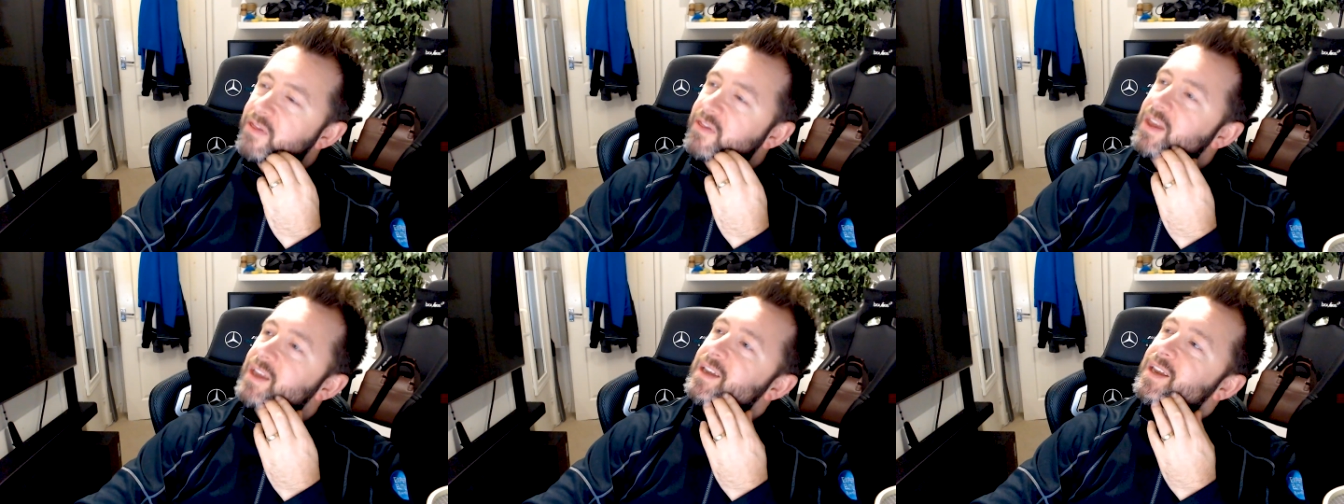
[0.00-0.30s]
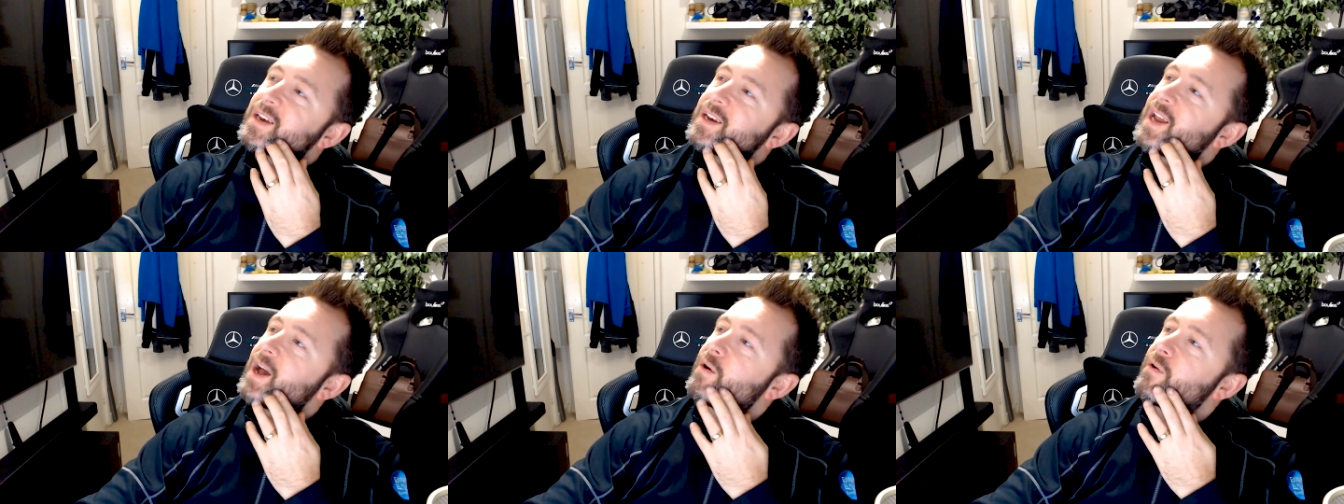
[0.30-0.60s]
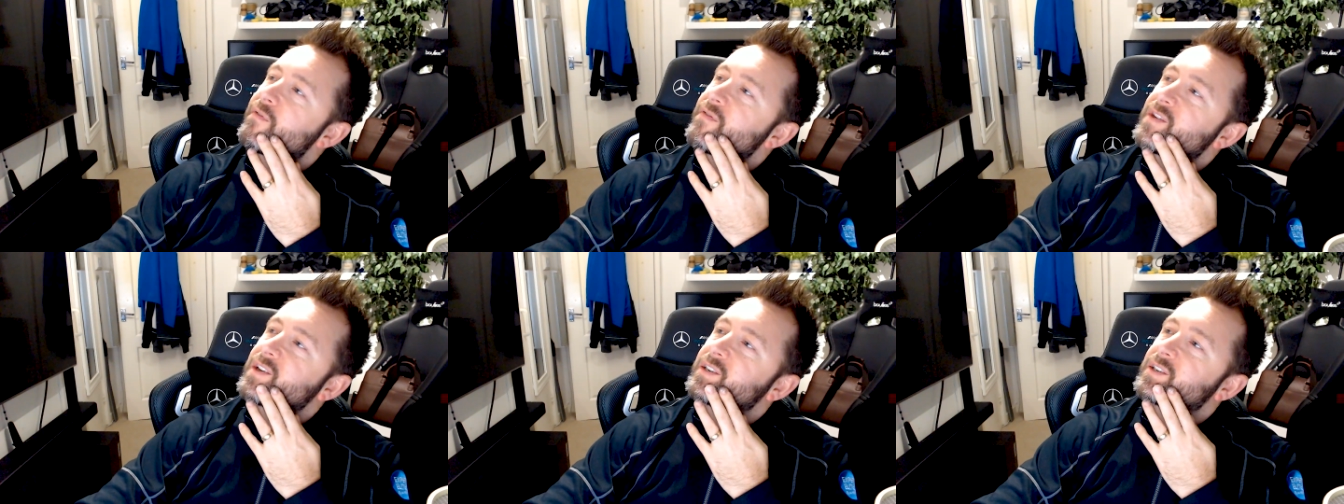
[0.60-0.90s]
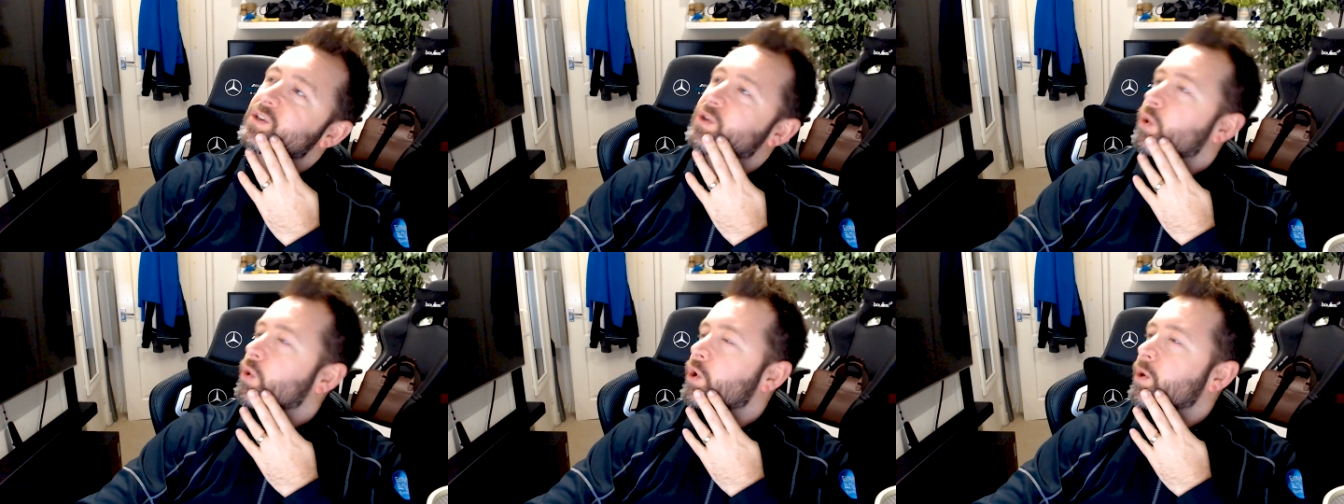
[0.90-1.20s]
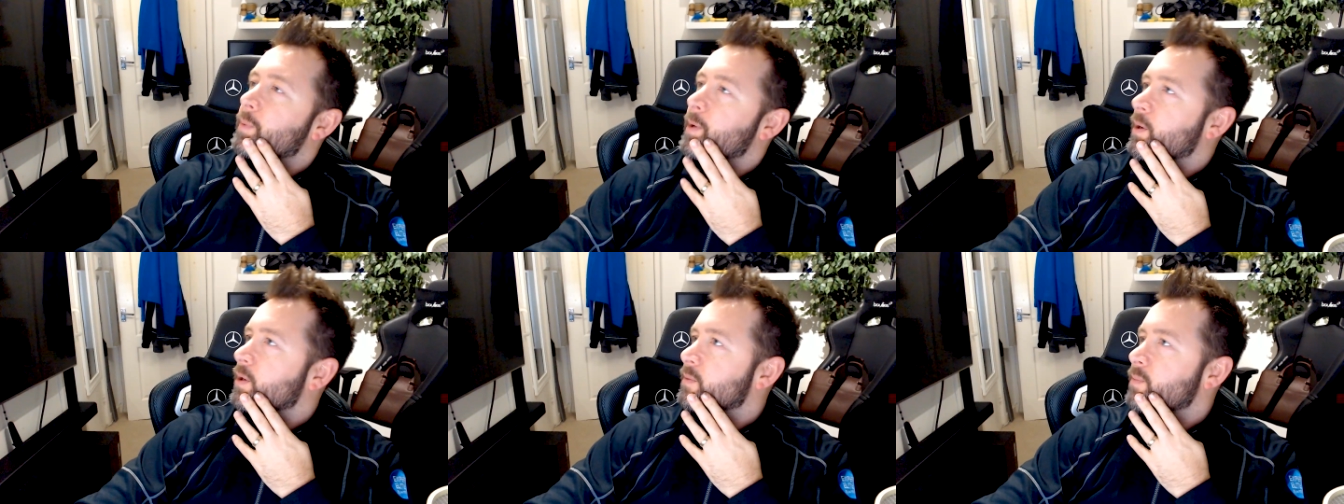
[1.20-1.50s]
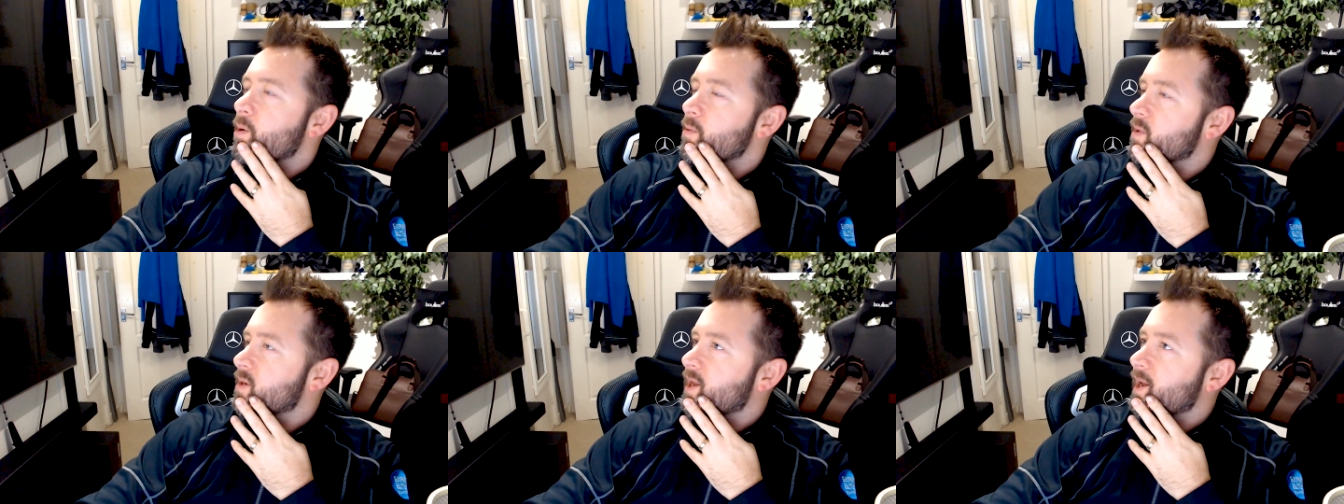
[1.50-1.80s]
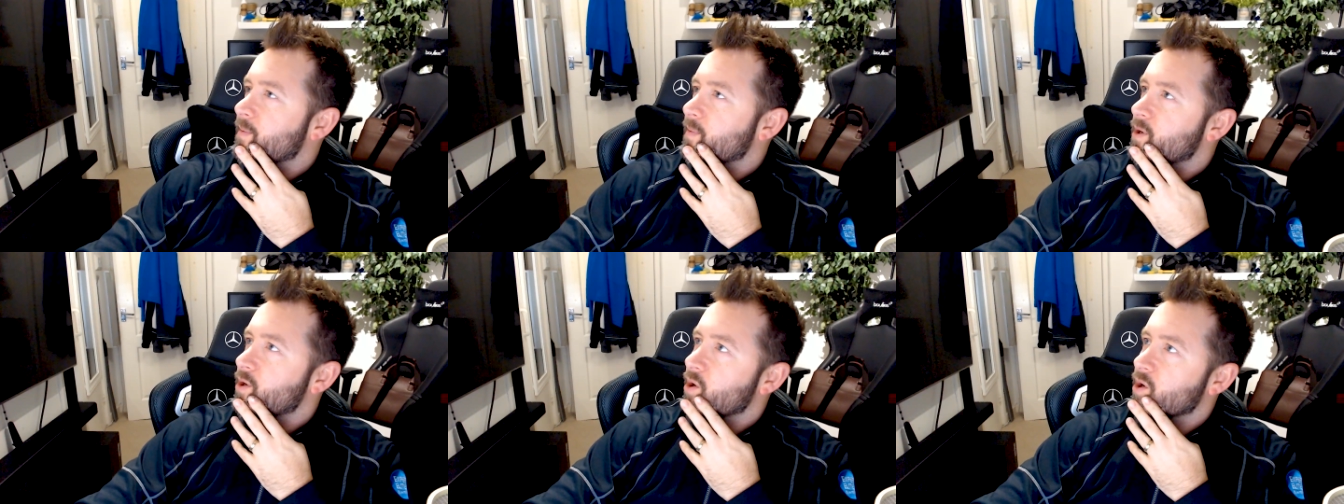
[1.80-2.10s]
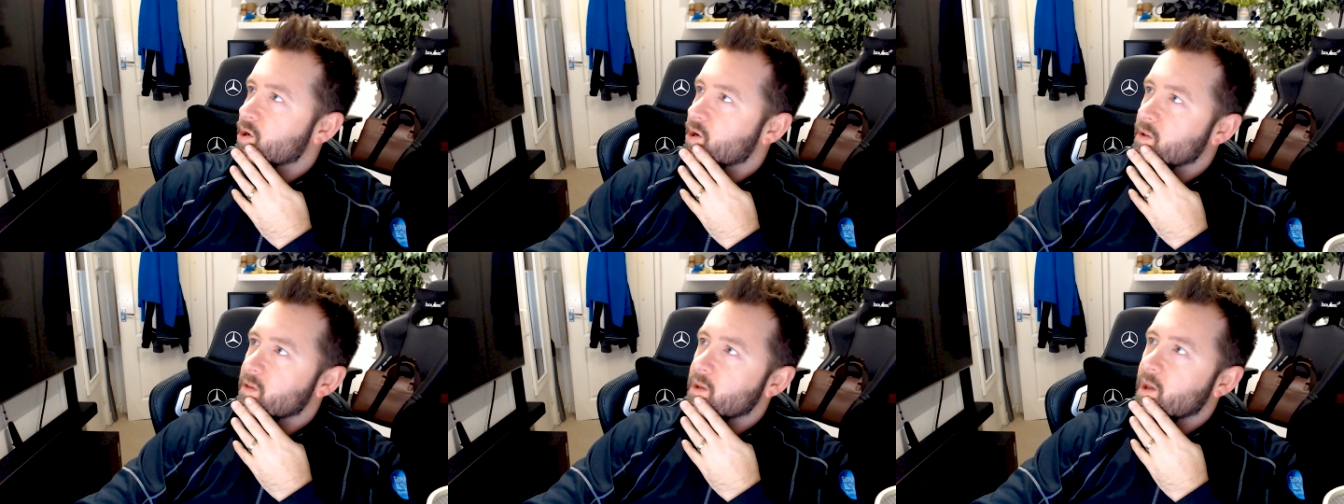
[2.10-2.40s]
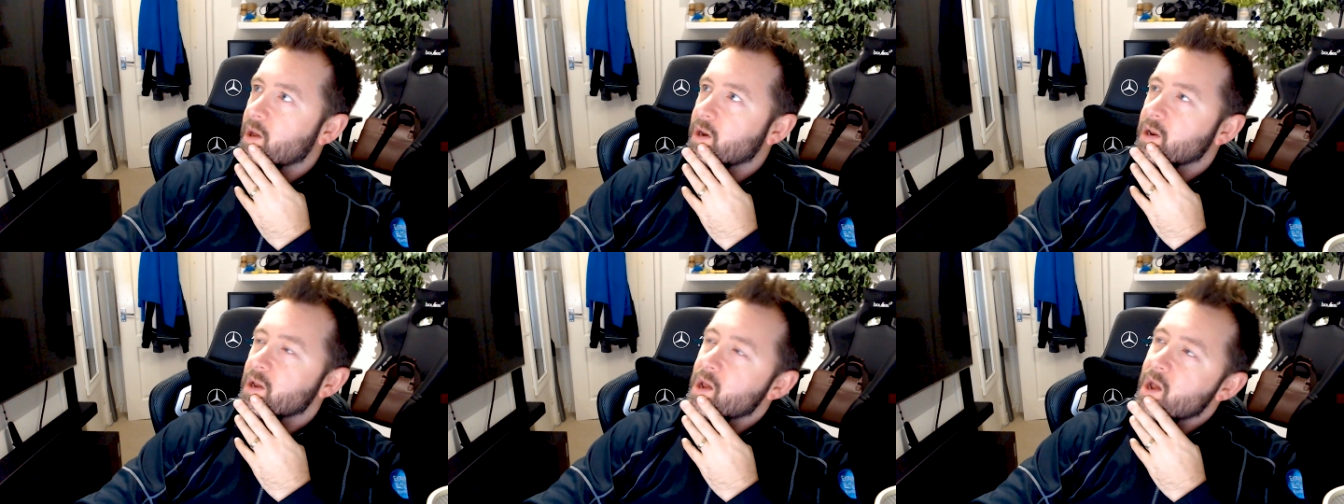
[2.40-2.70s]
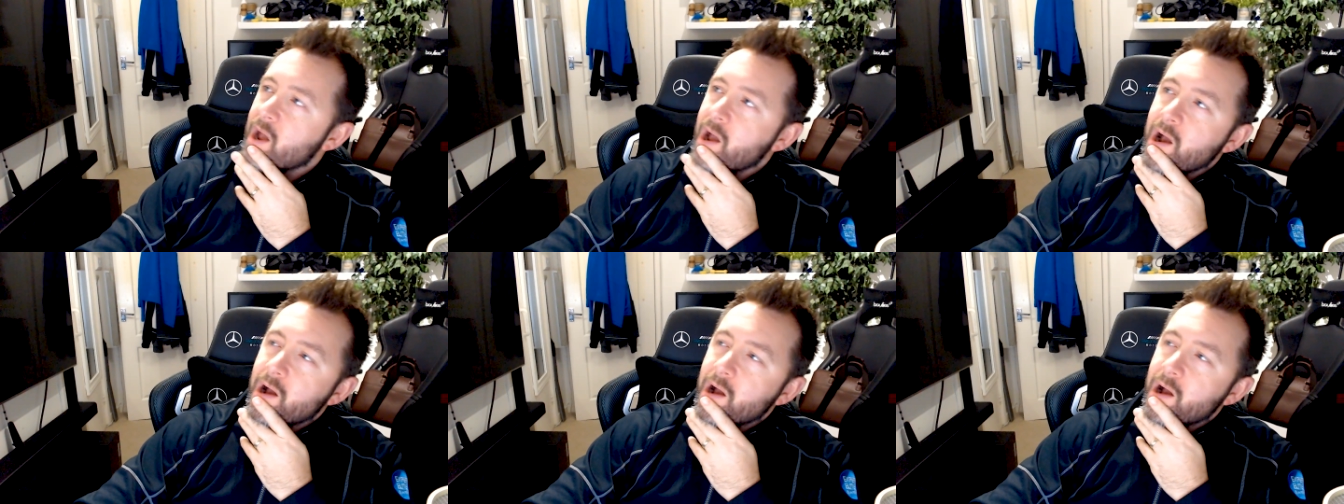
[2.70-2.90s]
thinking now of things to talk about, it's probably time to knock it on the head,